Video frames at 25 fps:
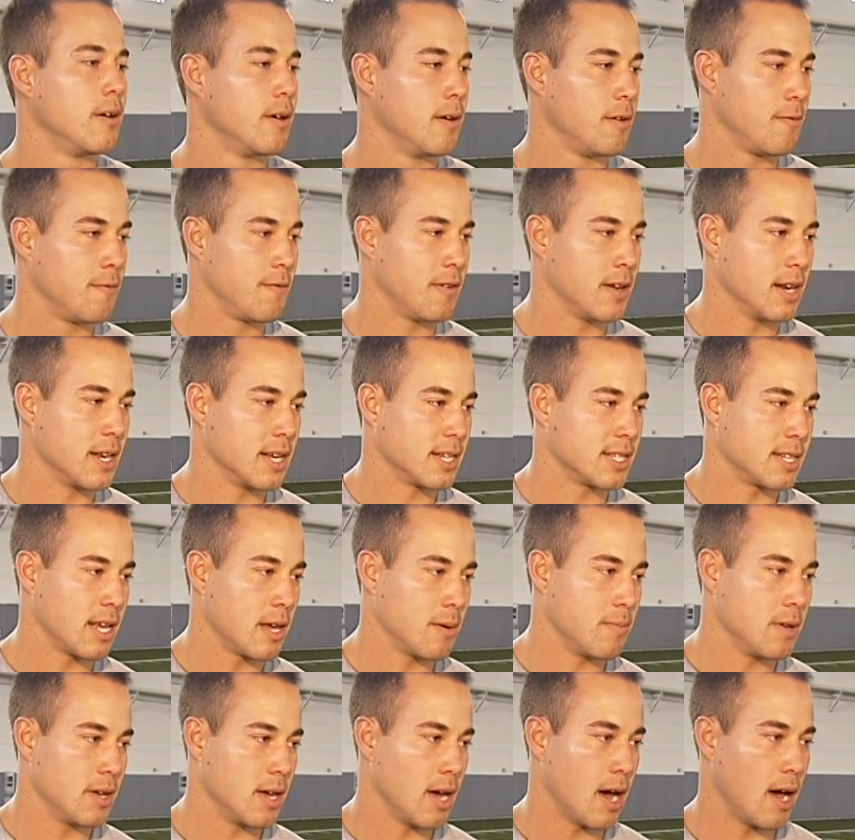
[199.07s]
Phoenix
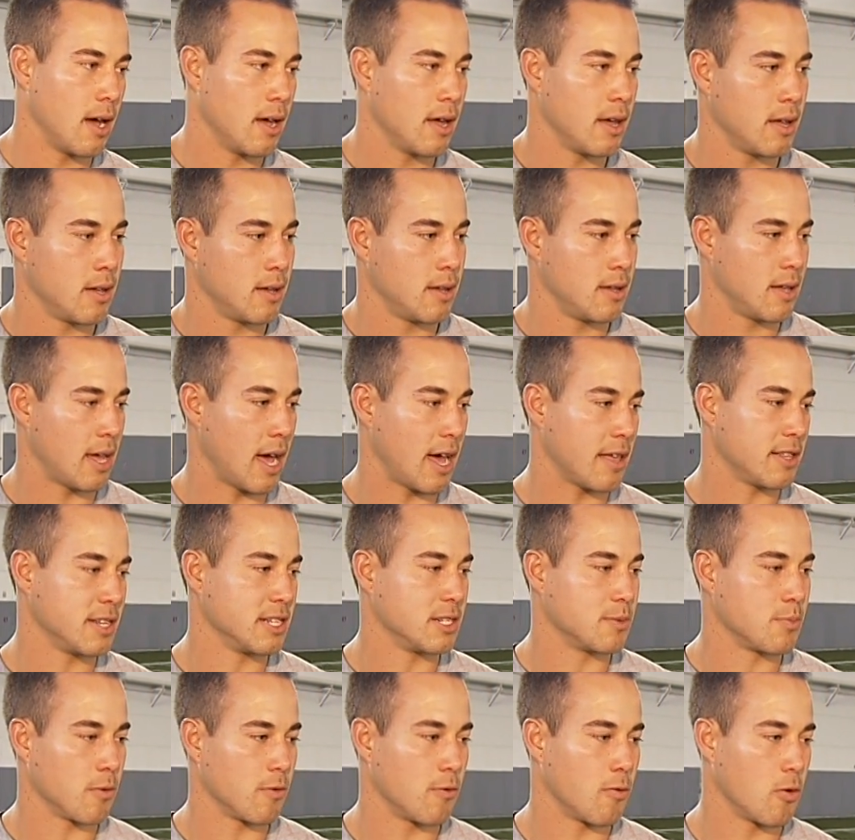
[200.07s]
API,
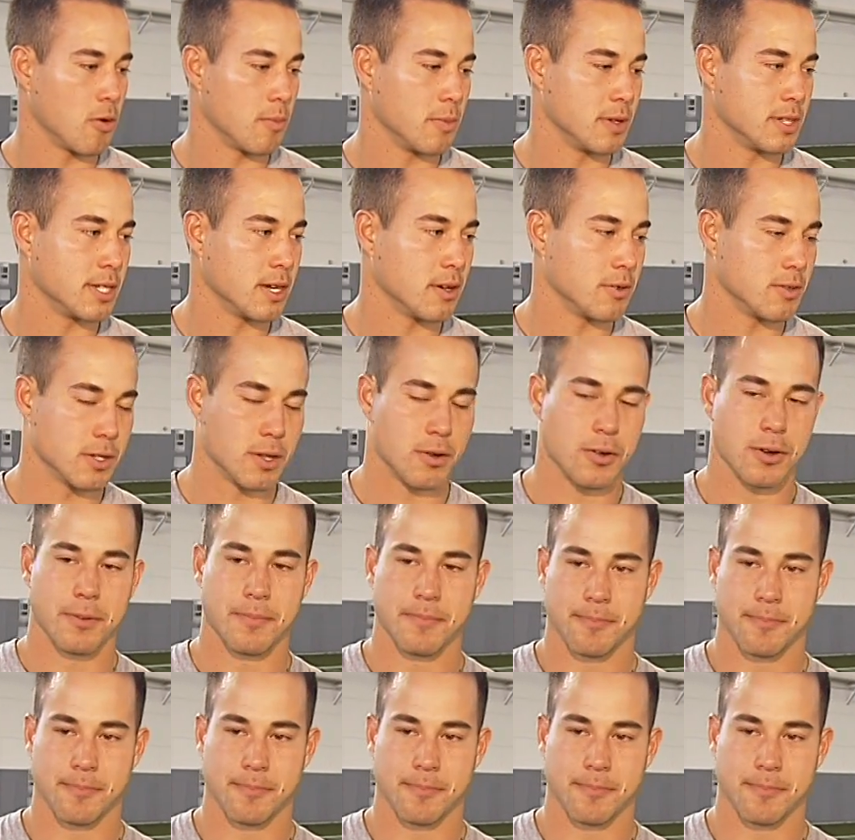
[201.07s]
Athletes Performance, Arizona.